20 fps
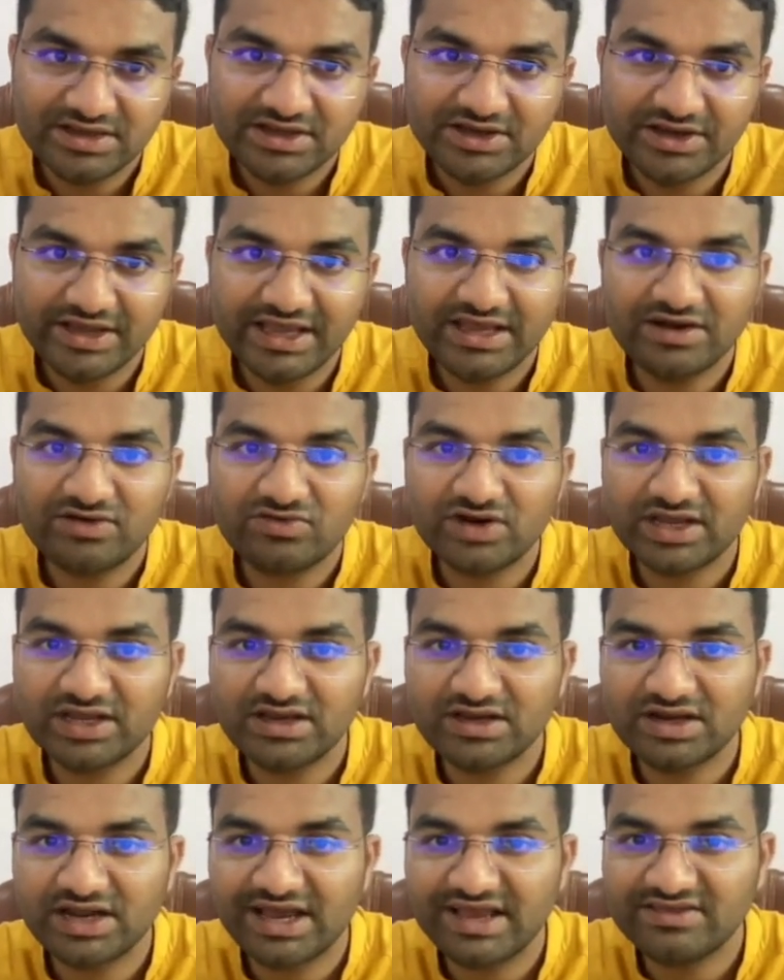Okay,
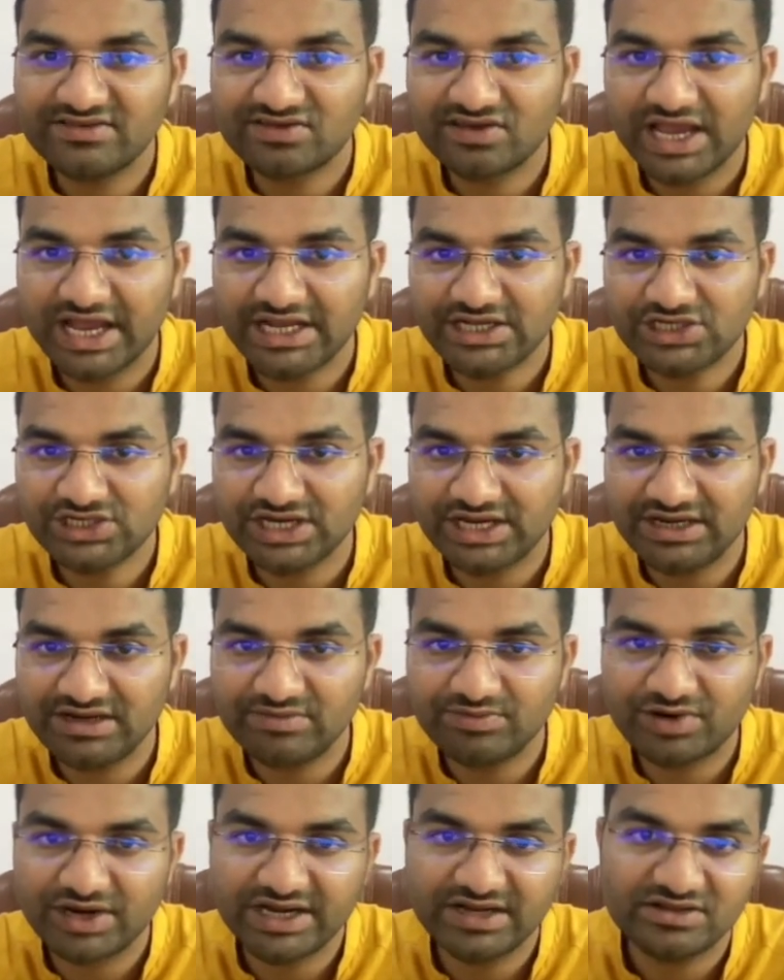recognize, sketch,
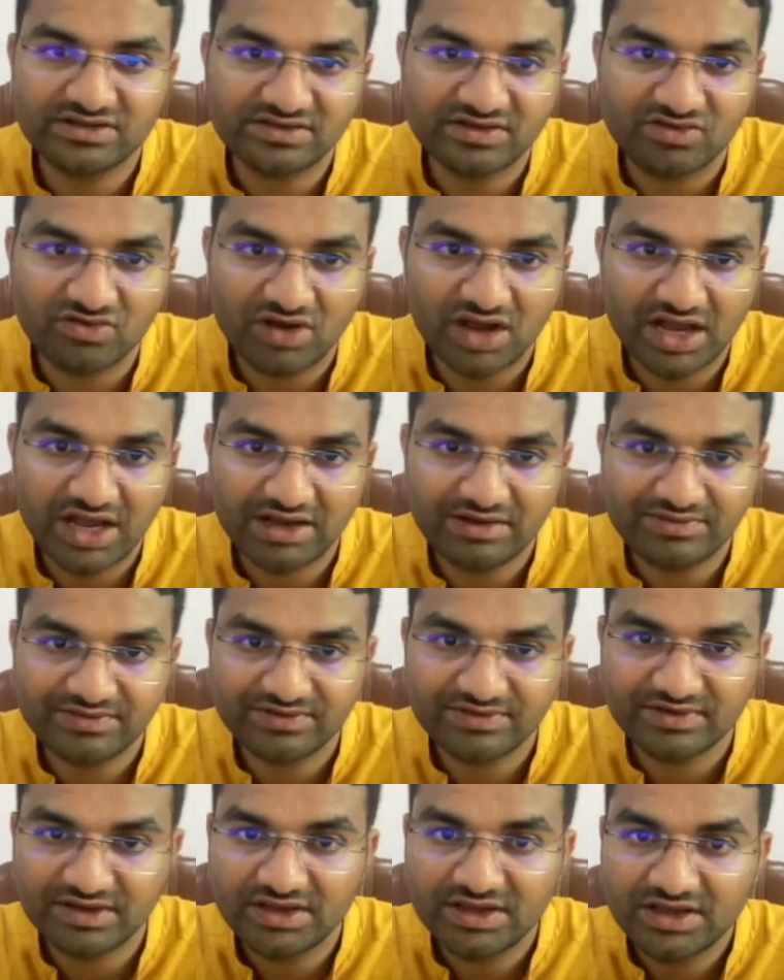interpret the
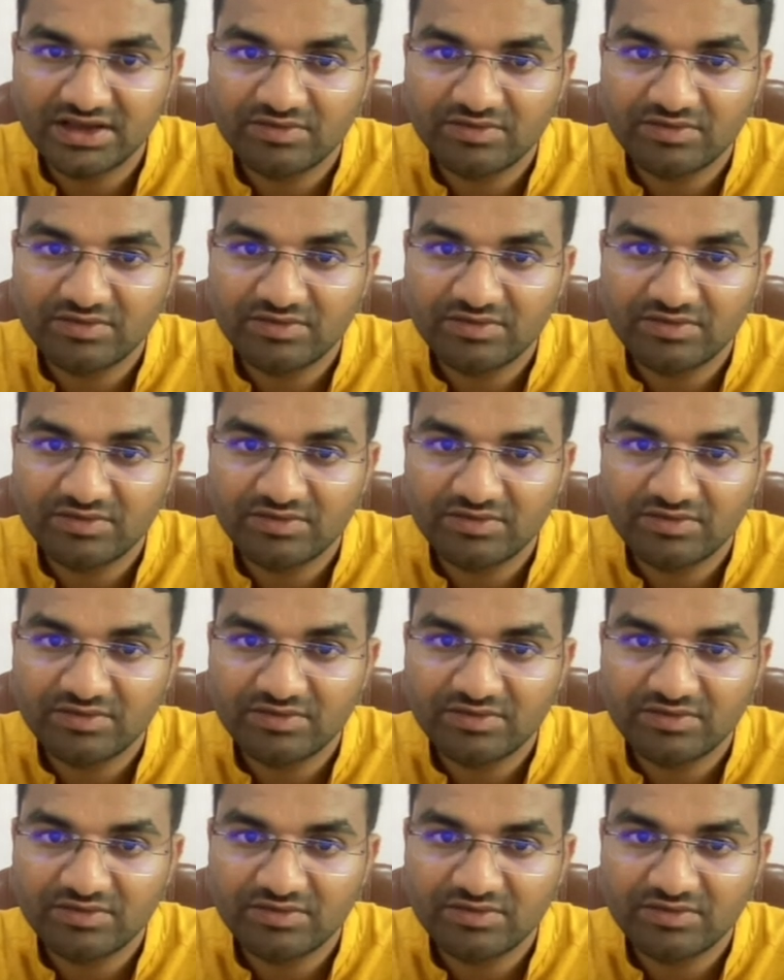graphs,